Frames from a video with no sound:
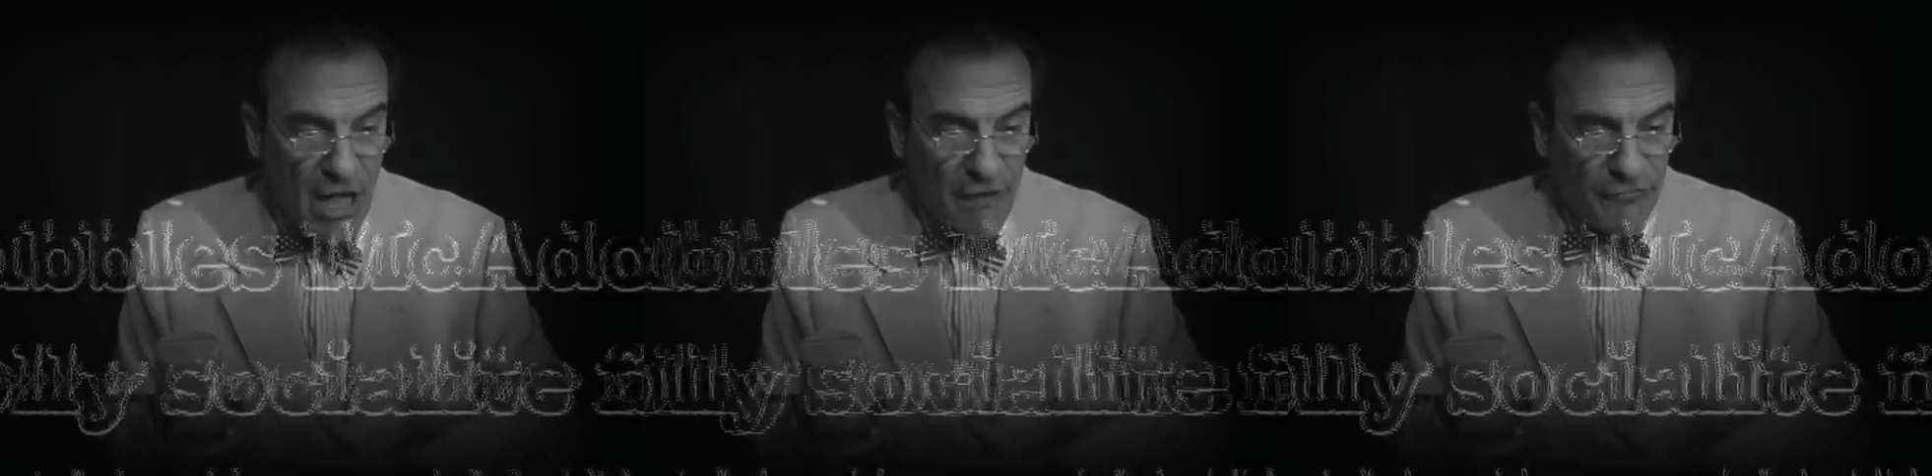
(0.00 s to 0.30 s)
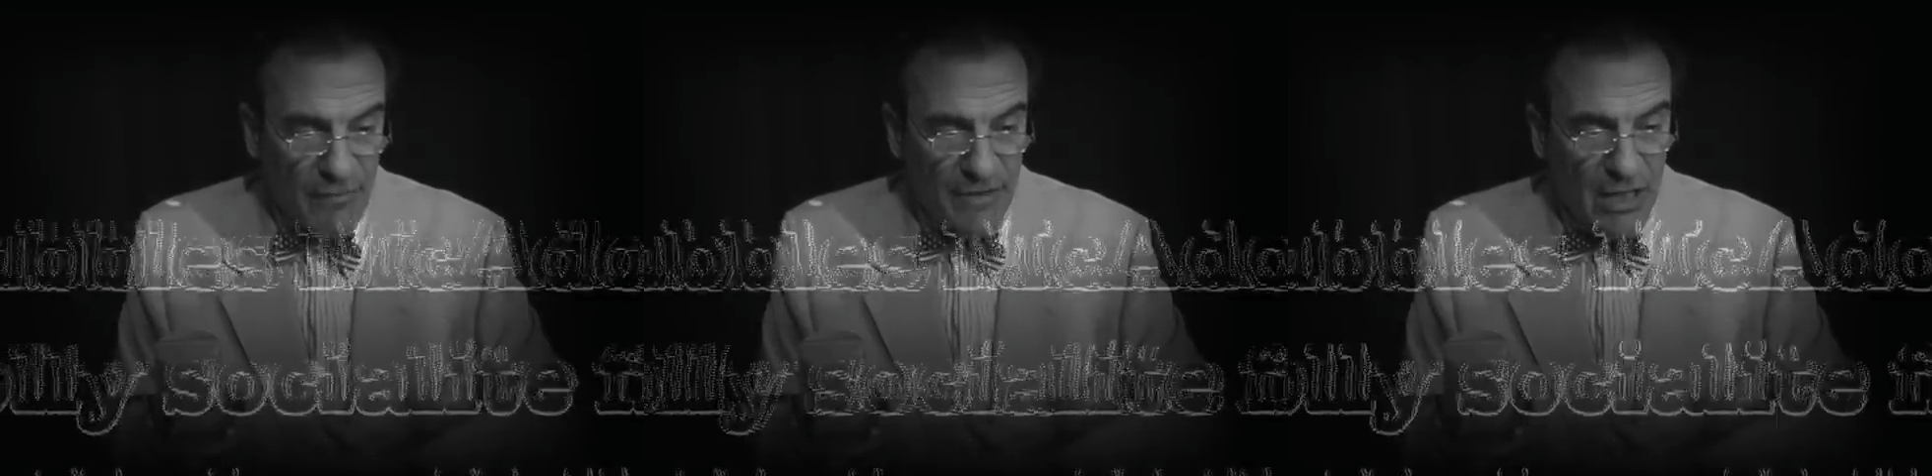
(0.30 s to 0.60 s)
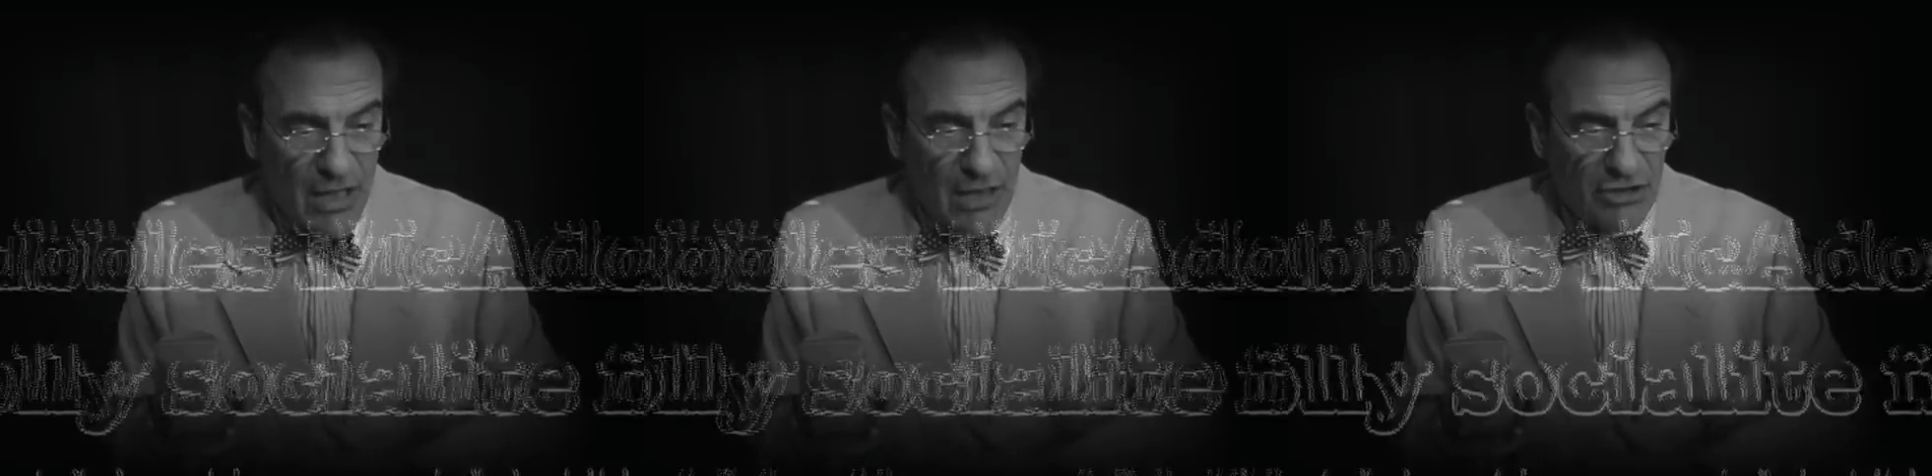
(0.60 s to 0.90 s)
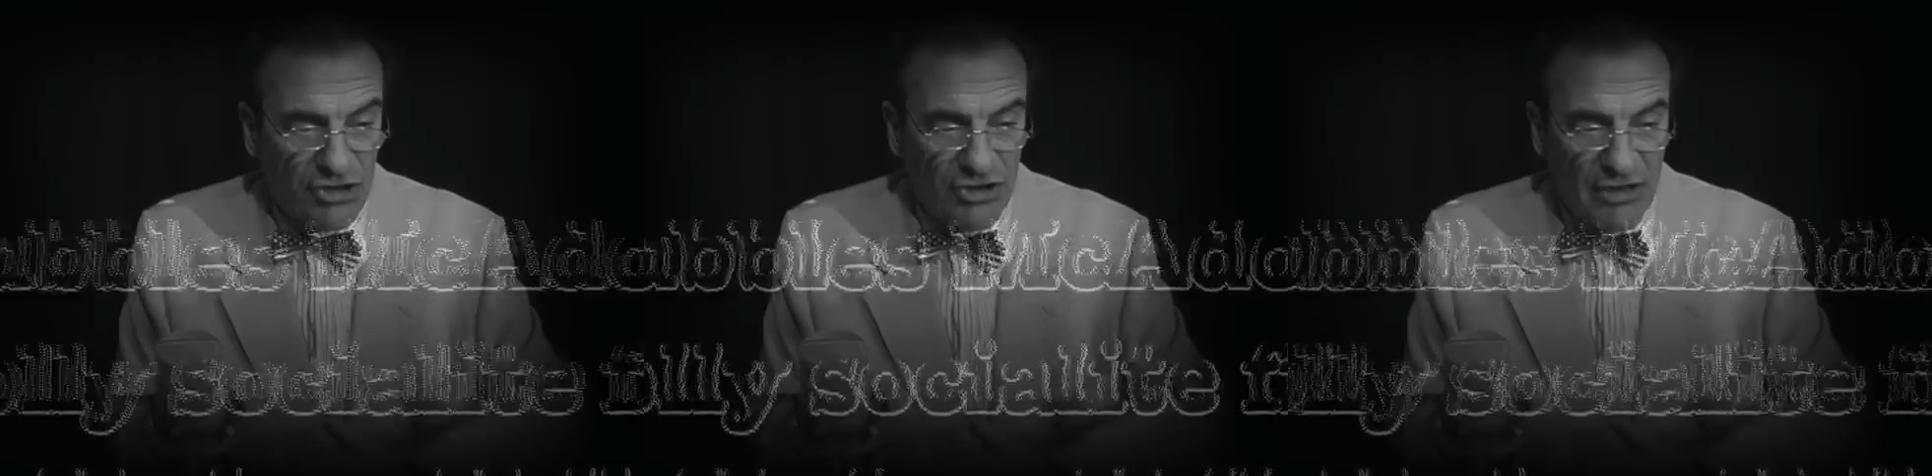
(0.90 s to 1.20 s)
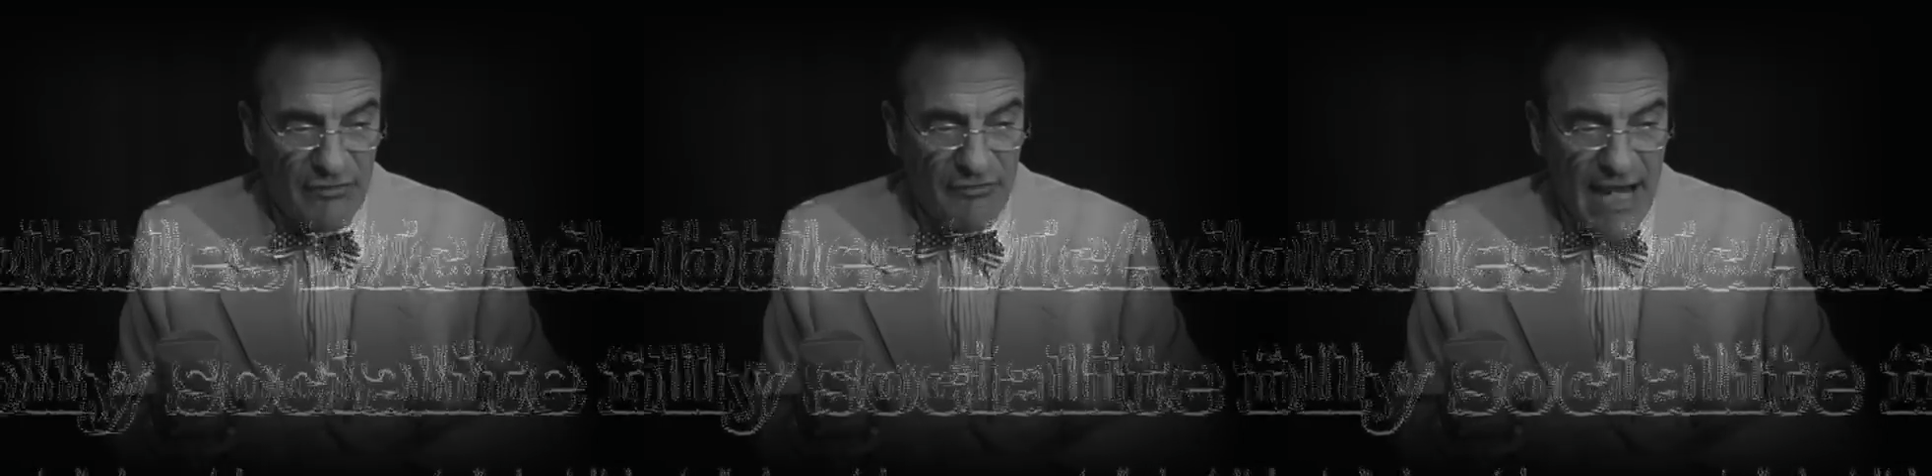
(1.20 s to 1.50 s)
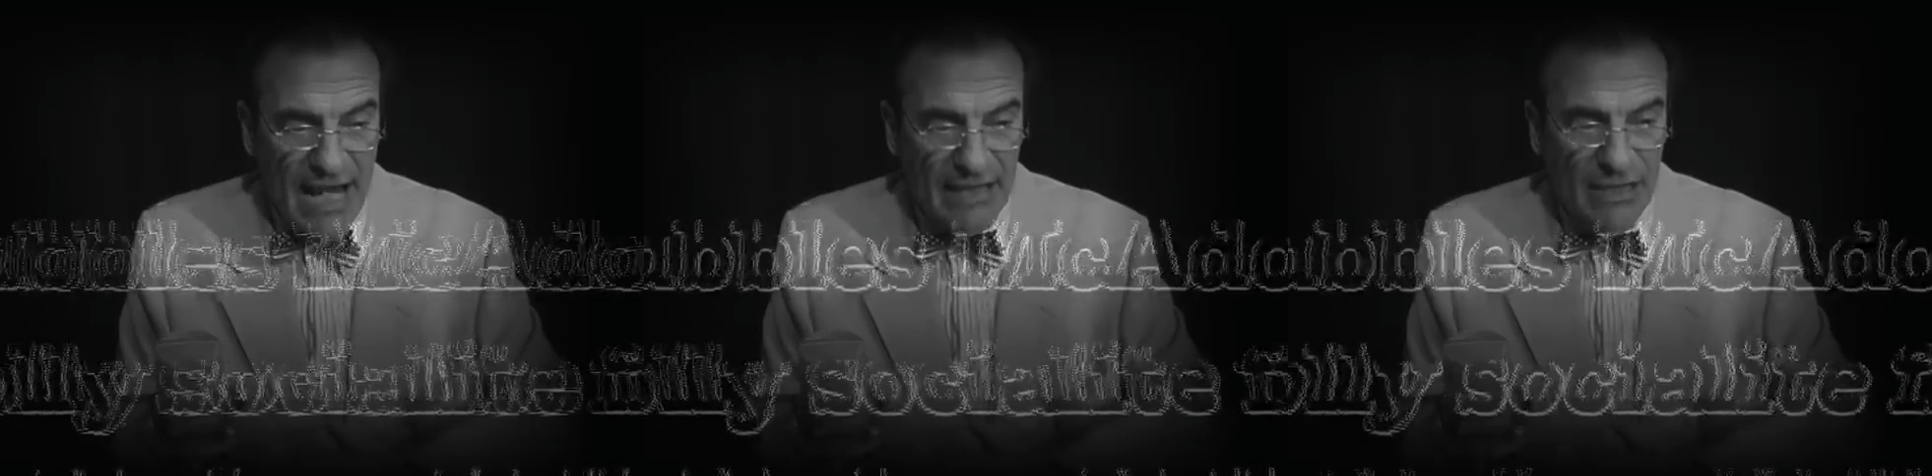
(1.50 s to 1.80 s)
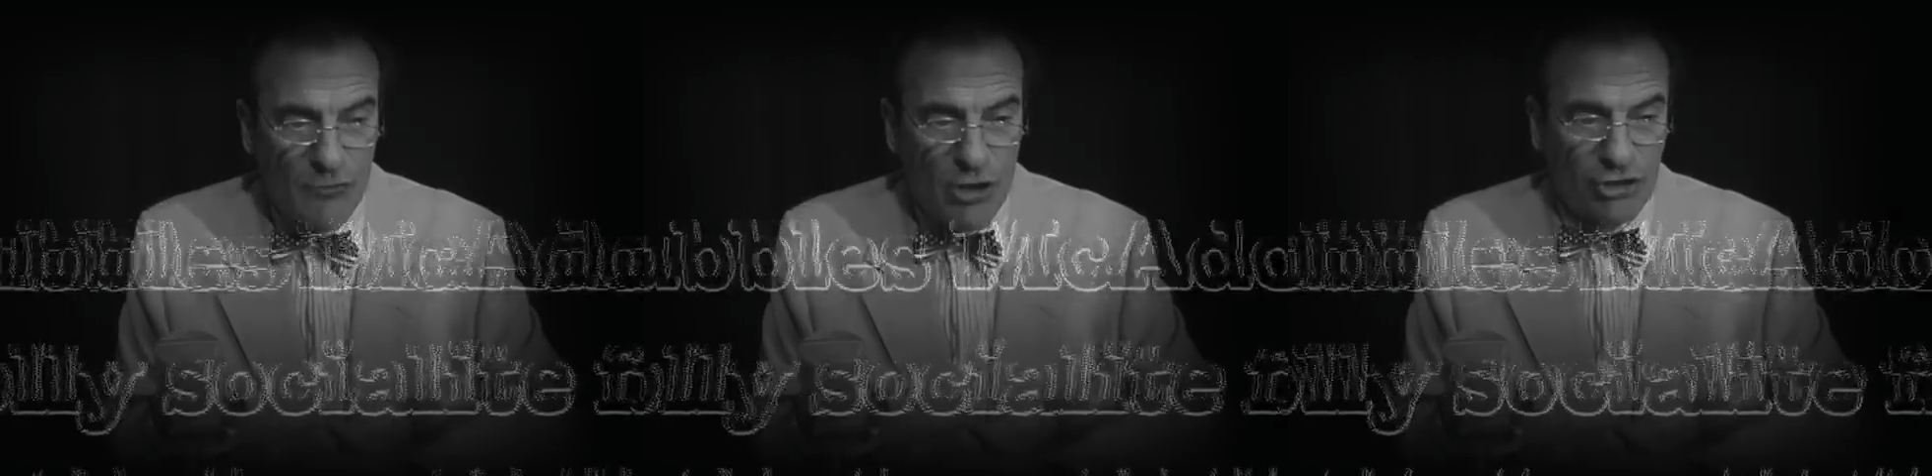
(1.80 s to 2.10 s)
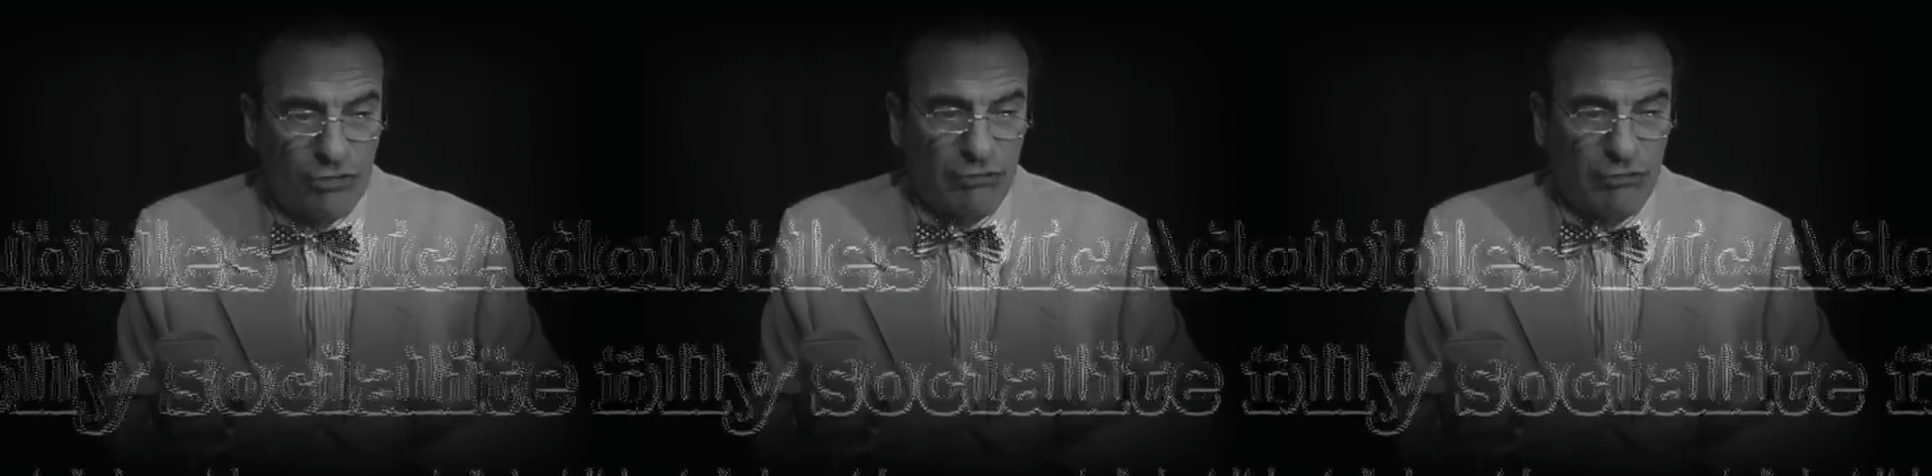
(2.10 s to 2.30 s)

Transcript: from the Hudson Valley, once